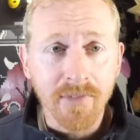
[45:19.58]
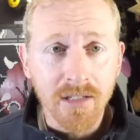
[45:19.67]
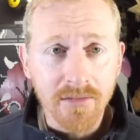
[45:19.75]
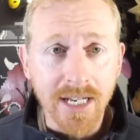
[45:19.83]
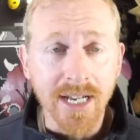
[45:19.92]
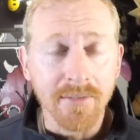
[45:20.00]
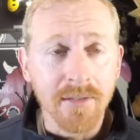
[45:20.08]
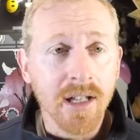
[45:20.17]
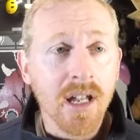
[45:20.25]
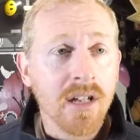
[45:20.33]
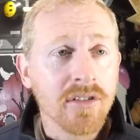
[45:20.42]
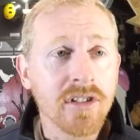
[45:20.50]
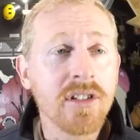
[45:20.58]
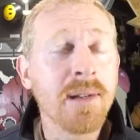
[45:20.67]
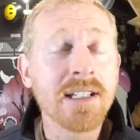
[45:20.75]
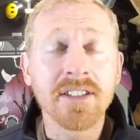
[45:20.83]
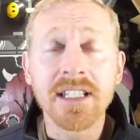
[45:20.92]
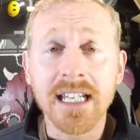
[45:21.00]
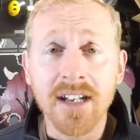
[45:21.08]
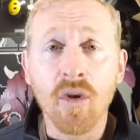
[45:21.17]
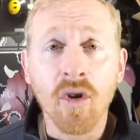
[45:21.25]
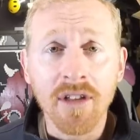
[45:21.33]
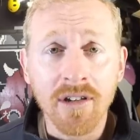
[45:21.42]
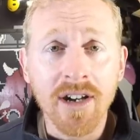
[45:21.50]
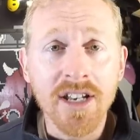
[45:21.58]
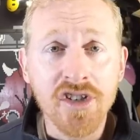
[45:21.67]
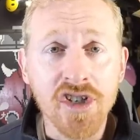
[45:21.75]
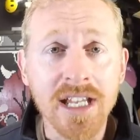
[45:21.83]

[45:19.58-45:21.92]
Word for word: Yeah. So you basically get all their energy